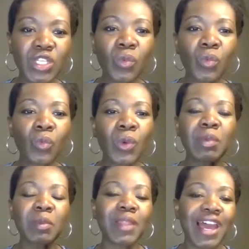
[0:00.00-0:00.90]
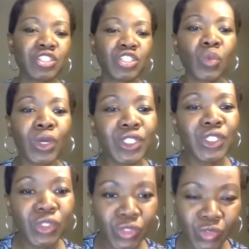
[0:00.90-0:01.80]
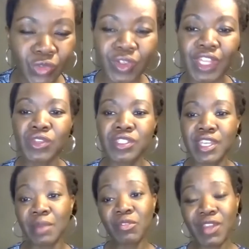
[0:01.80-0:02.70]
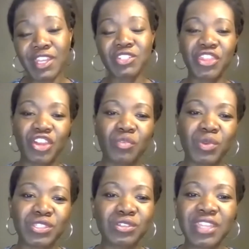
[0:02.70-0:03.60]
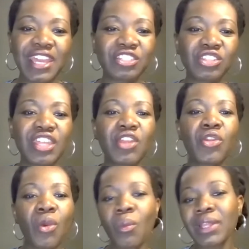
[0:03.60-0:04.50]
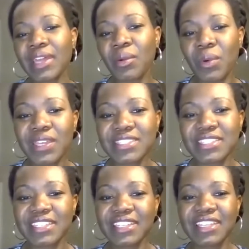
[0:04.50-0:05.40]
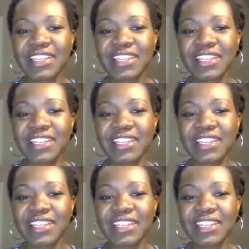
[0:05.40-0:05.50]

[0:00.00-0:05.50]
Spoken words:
when people ask you, what do you do? And you say, I'm a radiation therapist. Do they know what that was?